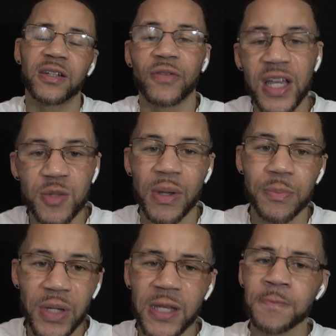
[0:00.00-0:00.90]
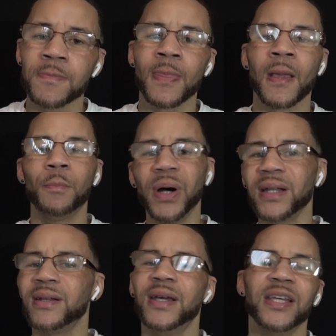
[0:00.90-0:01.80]
device may be,
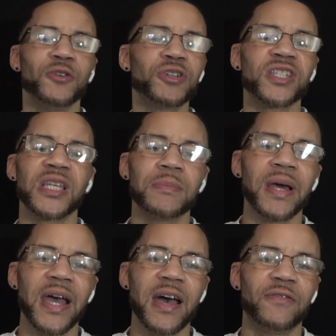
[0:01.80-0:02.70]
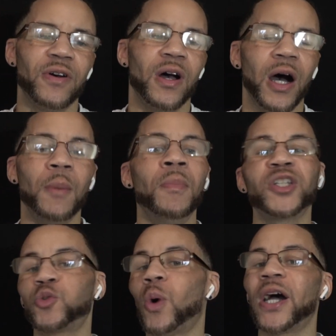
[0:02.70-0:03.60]
but you just seem to have a
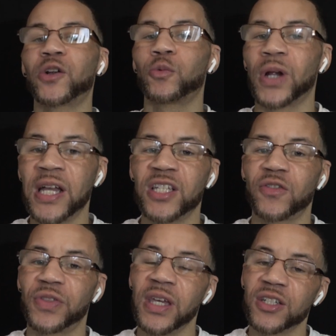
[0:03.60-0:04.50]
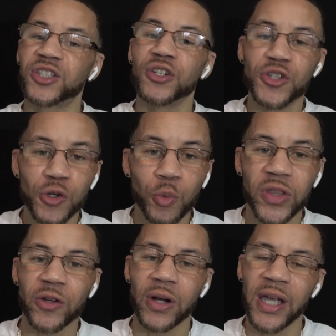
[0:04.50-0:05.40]
much wider range of things to do
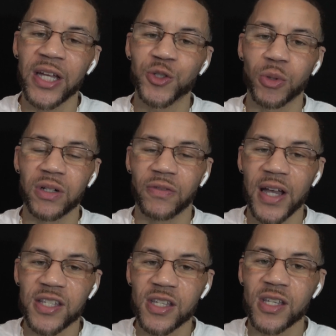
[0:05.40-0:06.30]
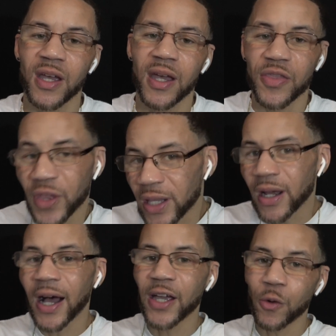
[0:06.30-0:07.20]
with your Android devices
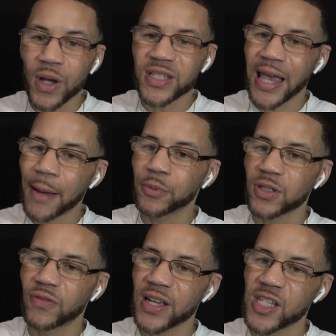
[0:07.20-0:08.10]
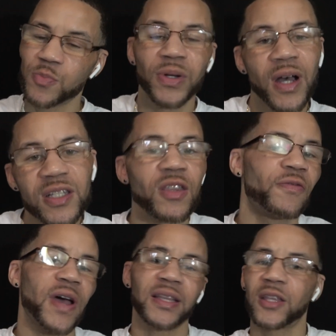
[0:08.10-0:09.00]
than iOS Apple devices because of the
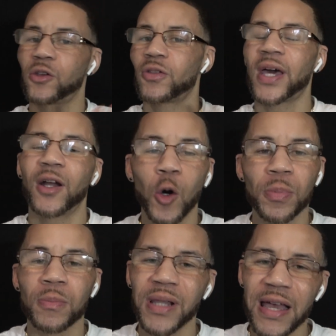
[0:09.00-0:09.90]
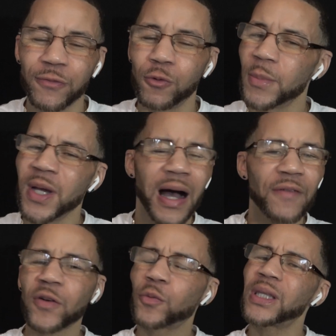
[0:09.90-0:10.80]
fact that they're that open platform.
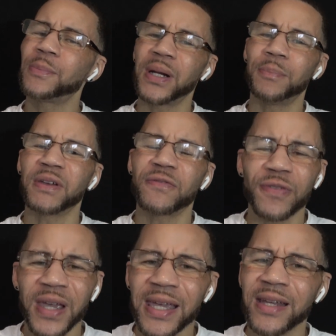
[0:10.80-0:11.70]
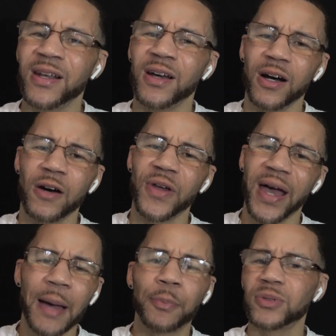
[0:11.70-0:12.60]
I've never really been a big fan of
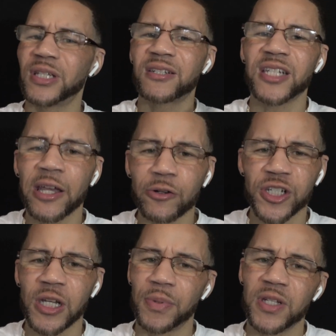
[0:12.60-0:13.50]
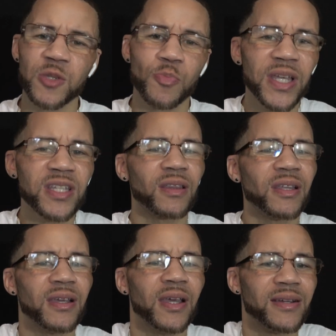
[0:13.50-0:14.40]
the Apple dictatorship and just
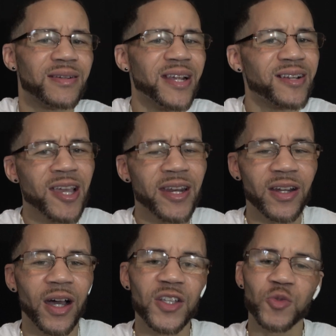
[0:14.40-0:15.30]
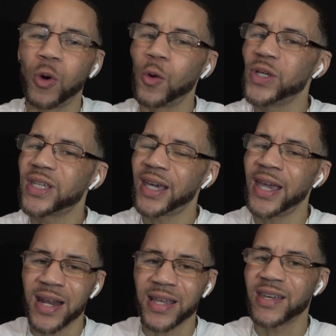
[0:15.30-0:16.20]
basically dictating to us what we
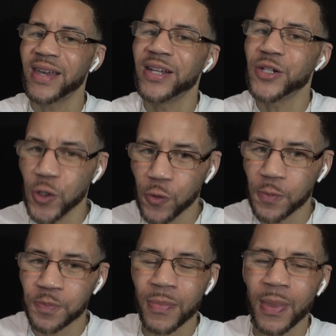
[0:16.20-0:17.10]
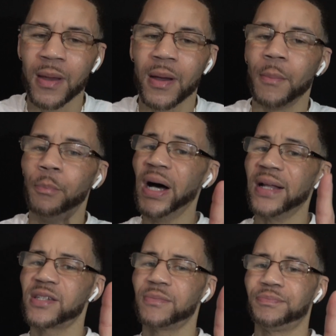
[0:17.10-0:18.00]
can and can't do.
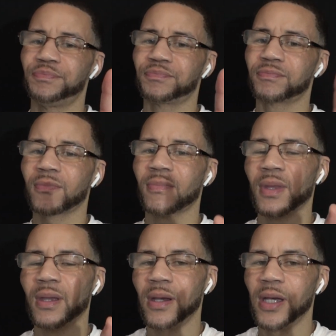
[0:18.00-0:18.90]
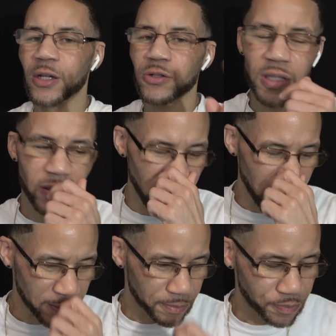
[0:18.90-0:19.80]
But here's the thing.